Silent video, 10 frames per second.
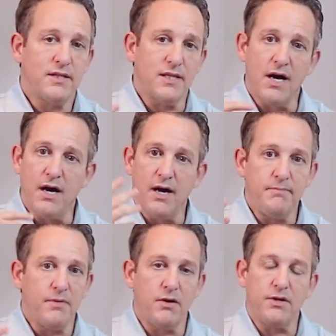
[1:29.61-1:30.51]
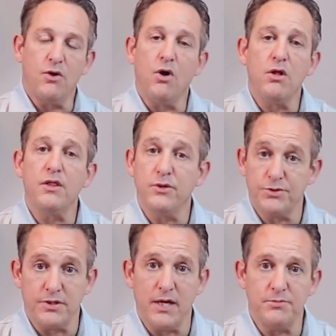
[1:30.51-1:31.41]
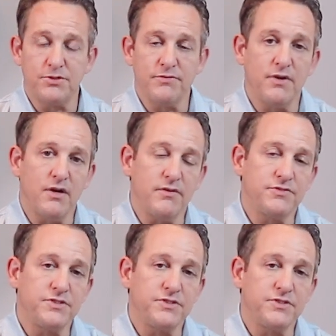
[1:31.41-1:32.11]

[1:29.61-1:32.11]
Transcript: Lyme, you know, all of those types of